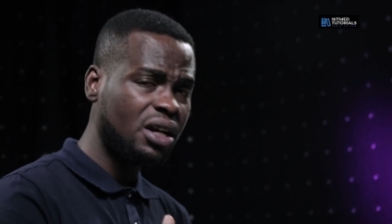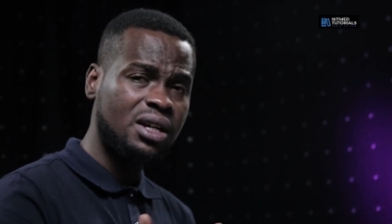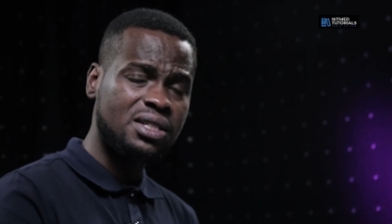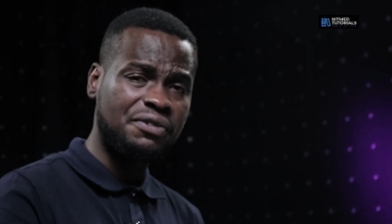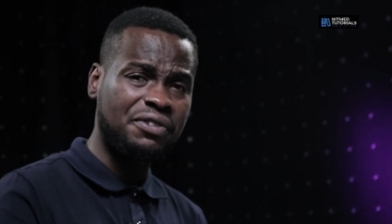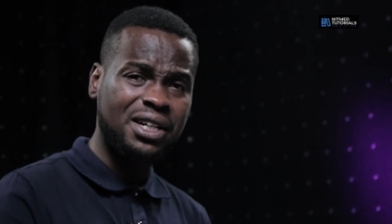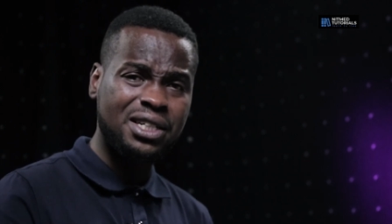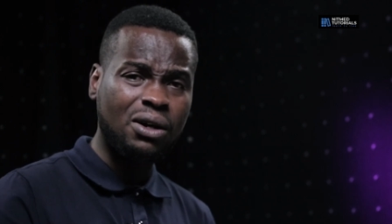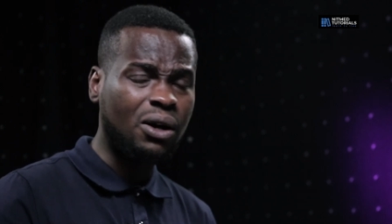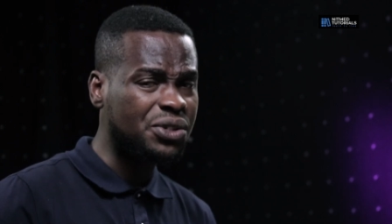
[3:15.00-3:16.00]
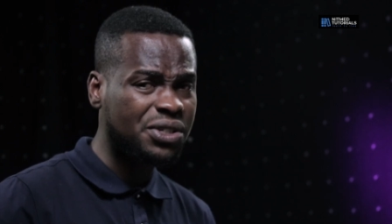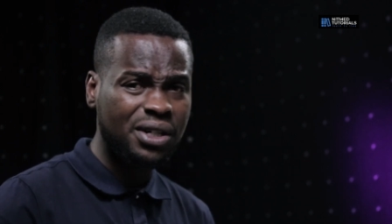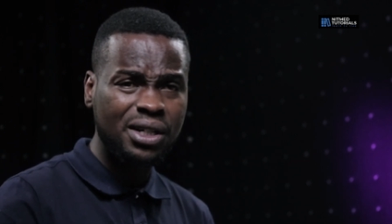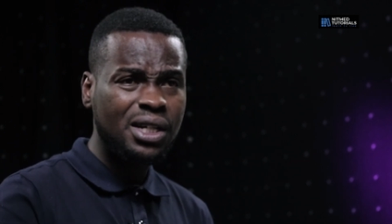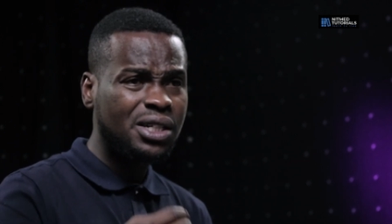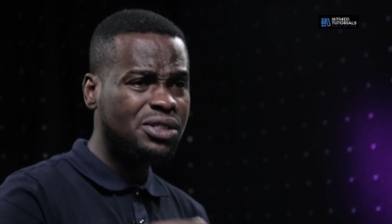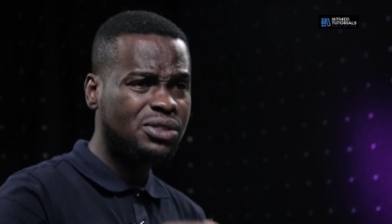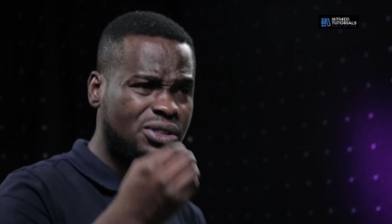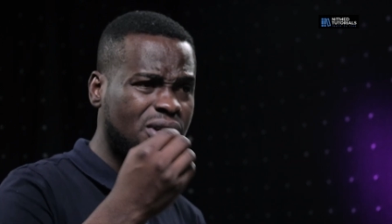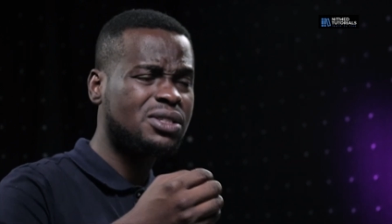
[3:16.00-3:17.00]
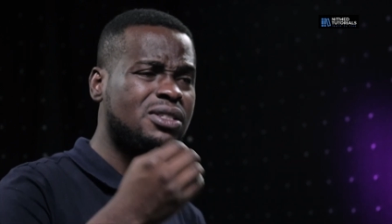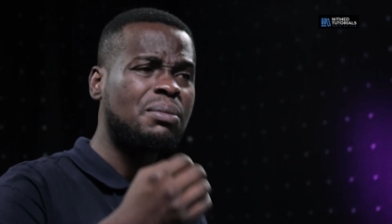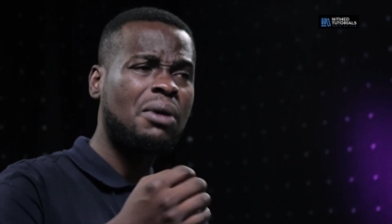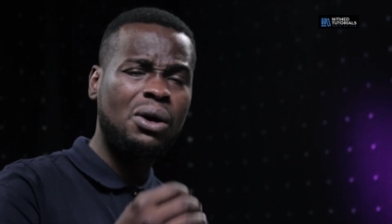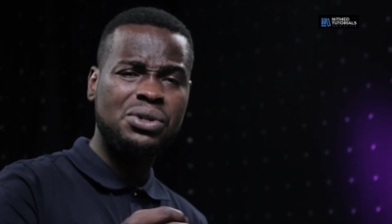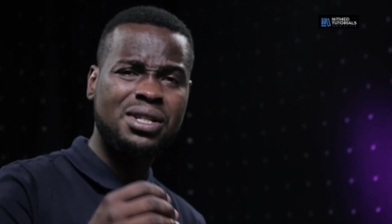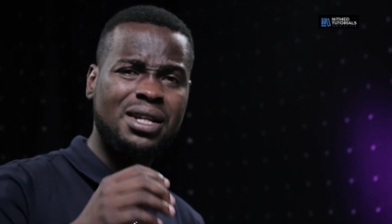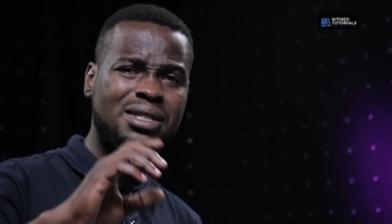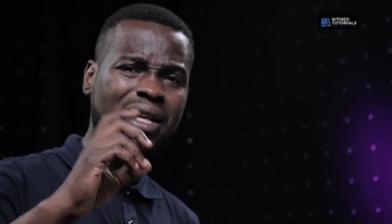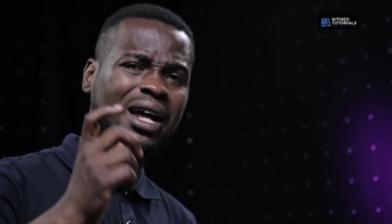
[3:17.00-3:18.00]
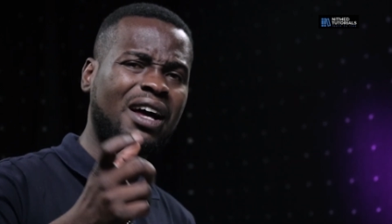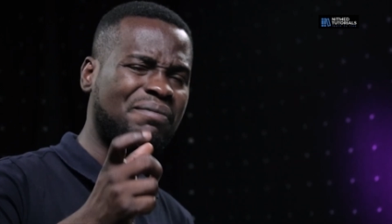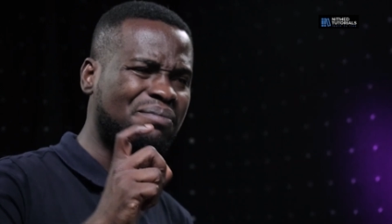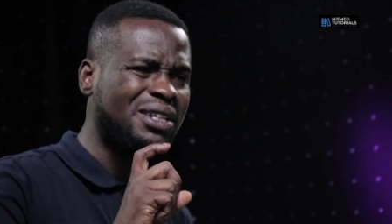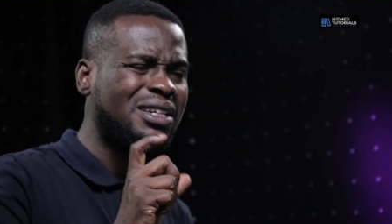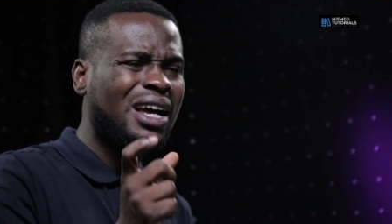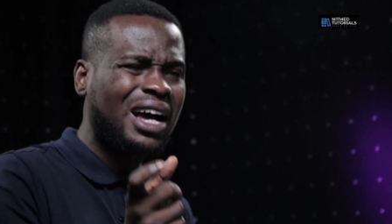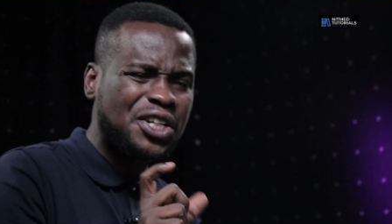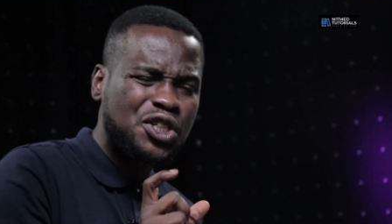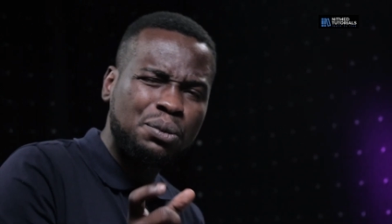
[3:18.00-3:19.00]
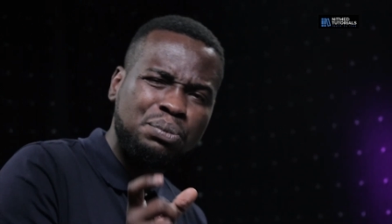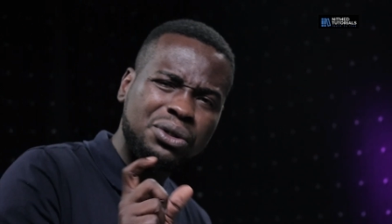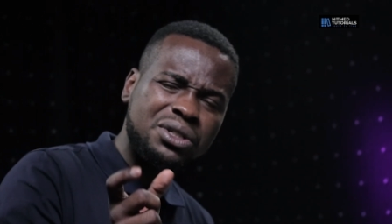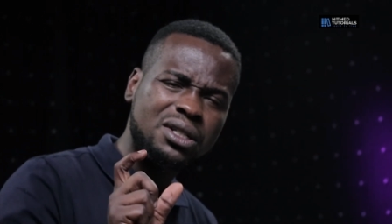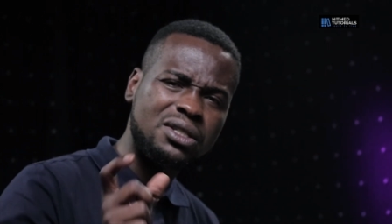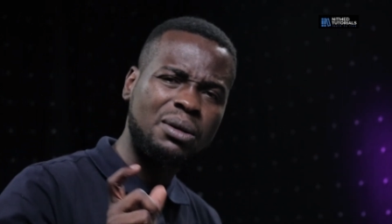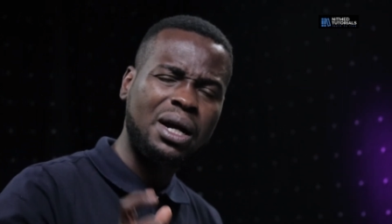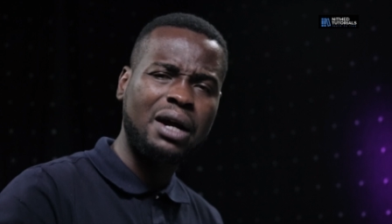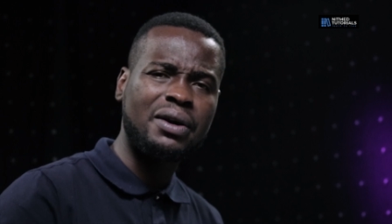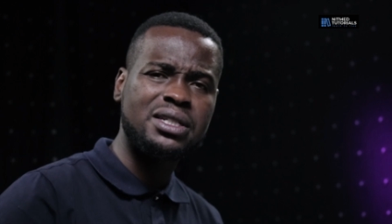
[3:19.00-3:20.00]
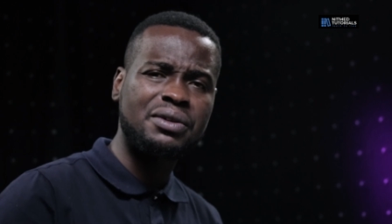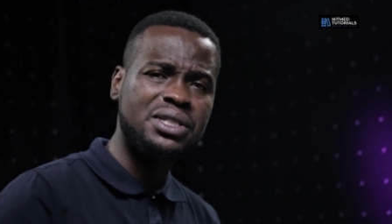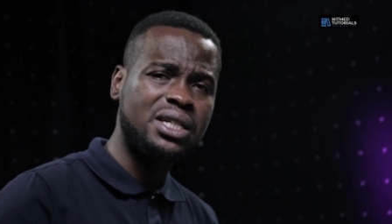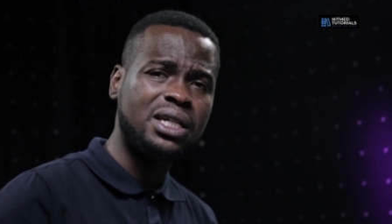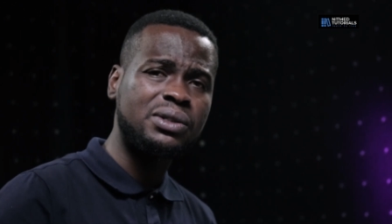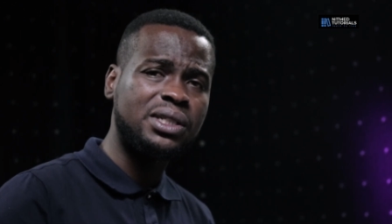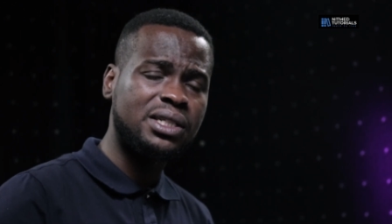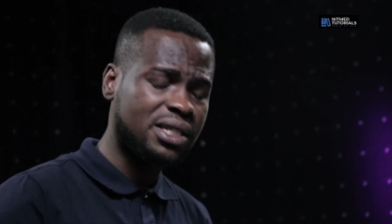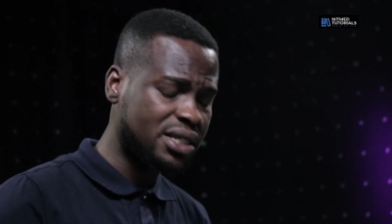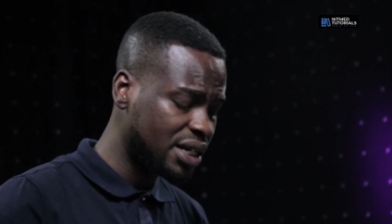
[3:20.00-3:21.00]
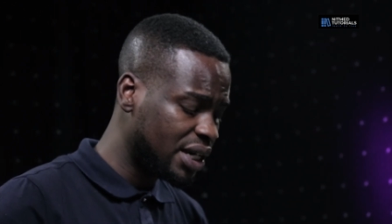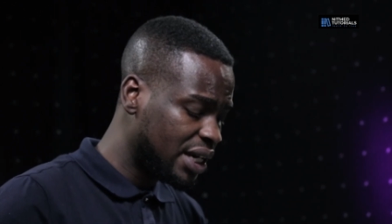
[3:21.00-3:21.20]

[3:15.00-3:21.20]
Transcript: a syphilitic ulcer, just some ulcers that have been attributed to some characteristic illnesses.